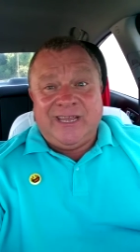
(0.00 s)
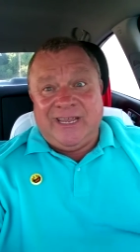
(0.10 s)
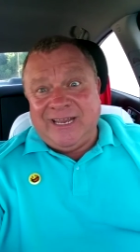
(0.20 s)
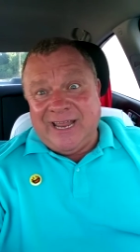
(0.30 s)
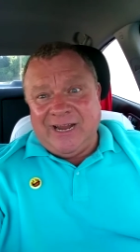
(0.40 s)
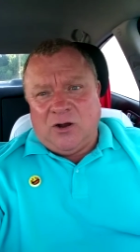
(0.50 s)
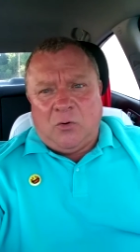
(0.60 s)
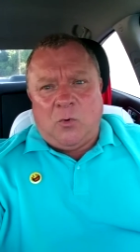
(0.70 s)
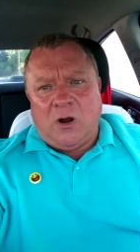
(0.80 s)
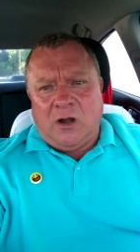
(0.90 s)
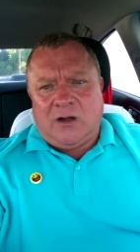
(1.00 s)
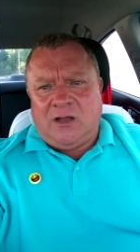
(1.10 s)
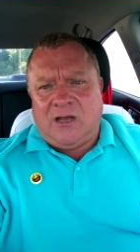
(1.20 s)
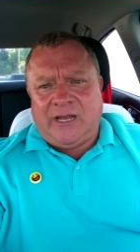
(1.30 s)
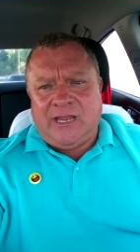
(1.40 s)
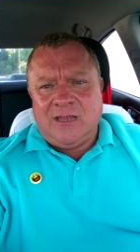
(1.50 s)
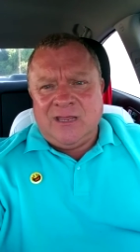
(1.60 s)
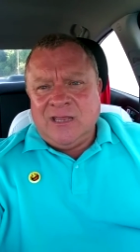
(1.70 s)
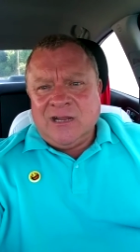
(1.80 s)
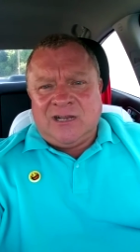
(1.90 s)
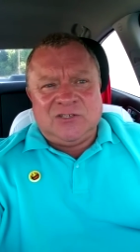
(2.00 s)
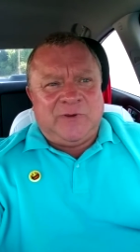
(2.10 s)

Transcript: it ain't going to work, honey because